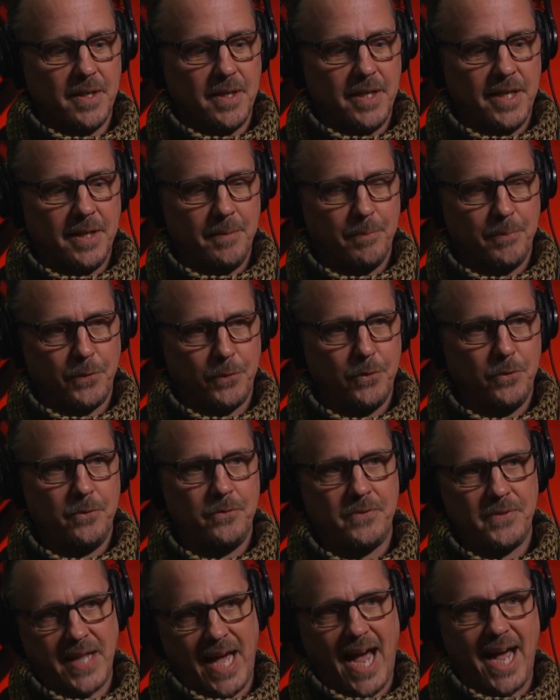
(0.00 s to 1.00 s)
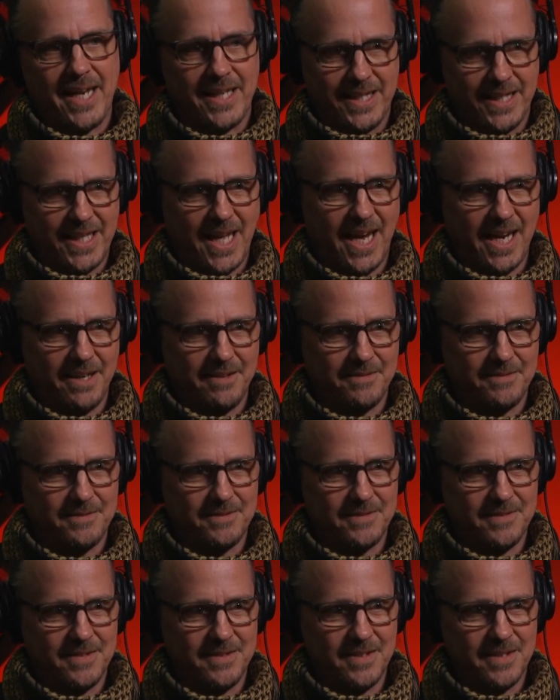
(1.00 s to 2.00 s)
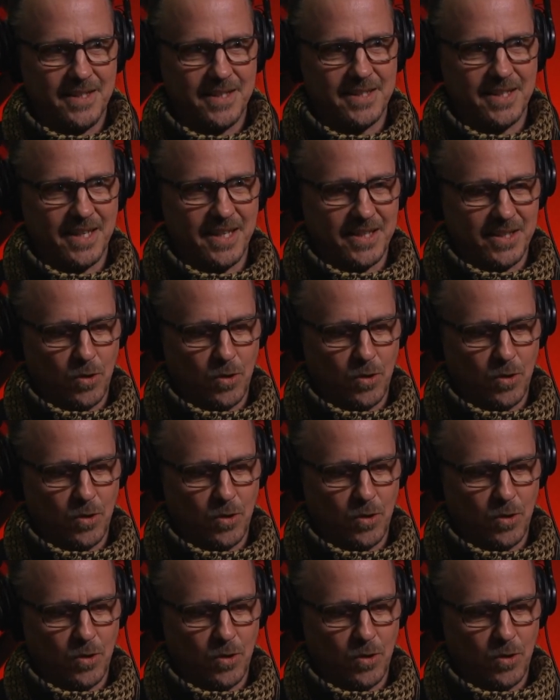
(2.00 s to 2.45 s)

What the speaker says: improve that life, a